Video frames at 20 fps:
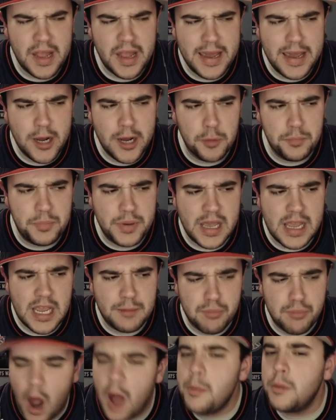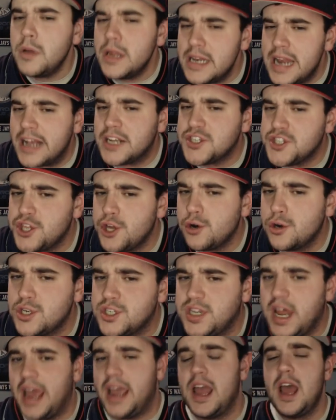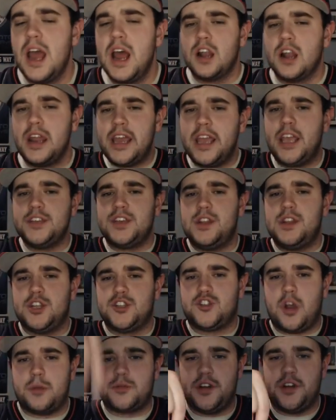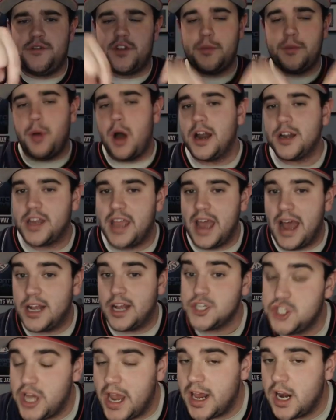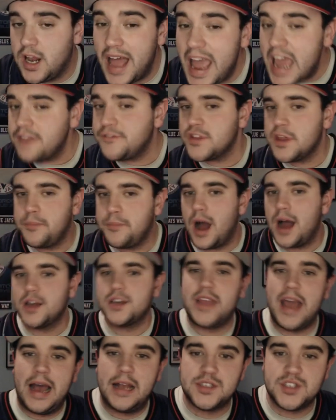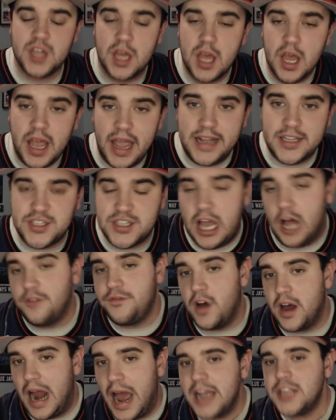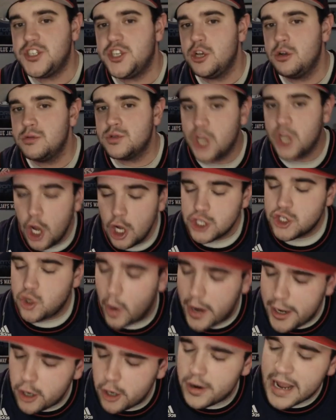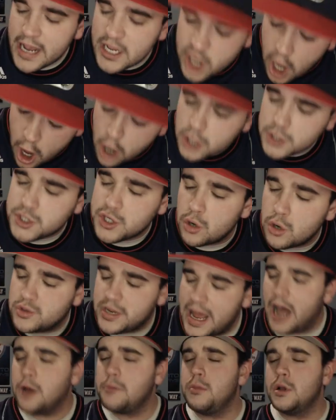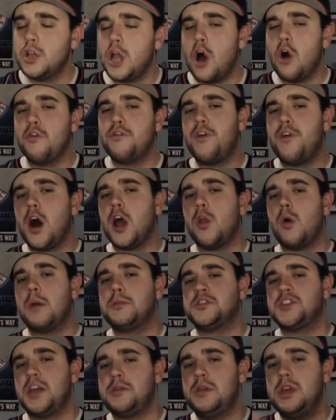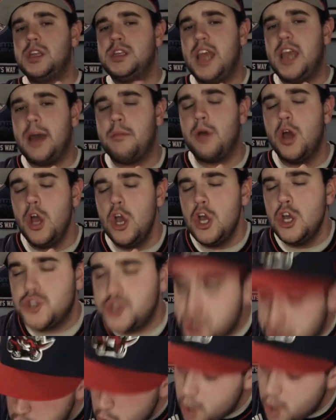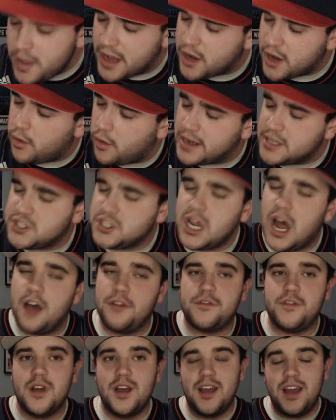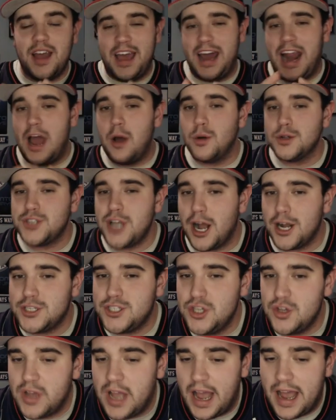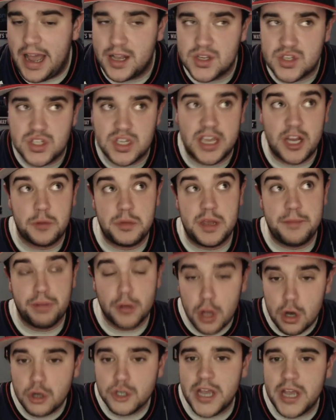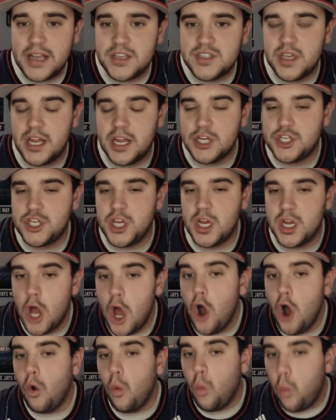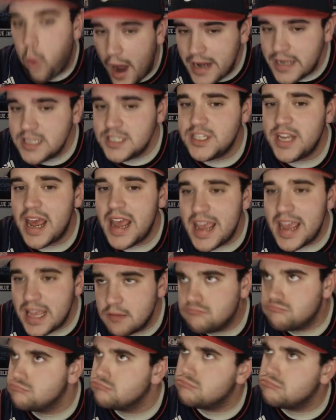It'll be probably next Thursday. Link is in the description for the podcast channel and for the podcast itself on iTunes. Twitter is also down below. Follow up, send me a DM, do all that great stuff. And I will talk to you guys. It'll be Blue Jays edition Wednesday